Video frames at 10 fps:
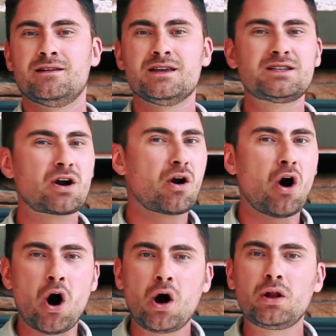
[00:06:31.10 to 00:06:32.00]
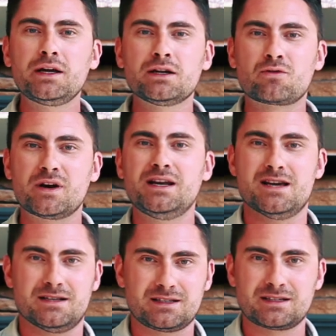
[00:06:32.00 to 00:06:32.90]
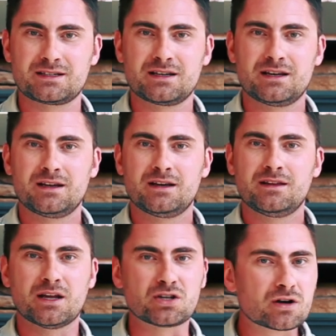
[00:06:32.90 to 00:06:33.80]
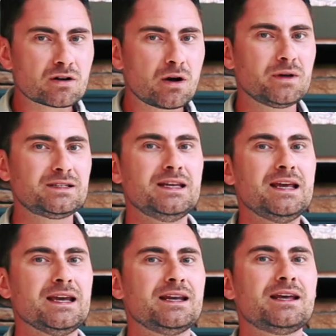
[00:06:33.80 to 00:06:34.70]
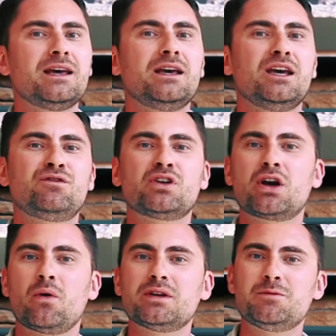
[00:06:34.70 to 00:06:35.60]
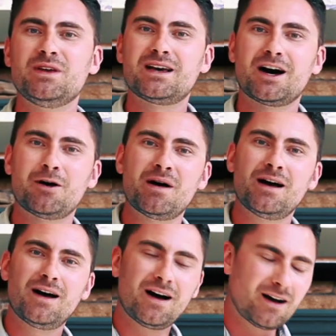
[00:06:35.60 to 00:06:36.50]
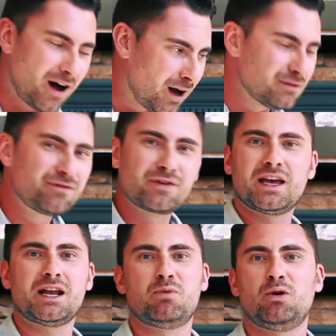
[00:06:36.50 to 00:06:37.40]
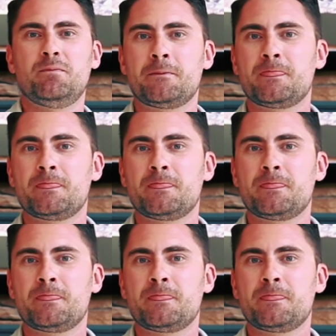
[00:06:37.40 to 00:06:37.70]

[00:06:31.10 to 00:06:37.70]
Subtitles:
These are all ingredients that you're going to need if you're going to become unforgettable,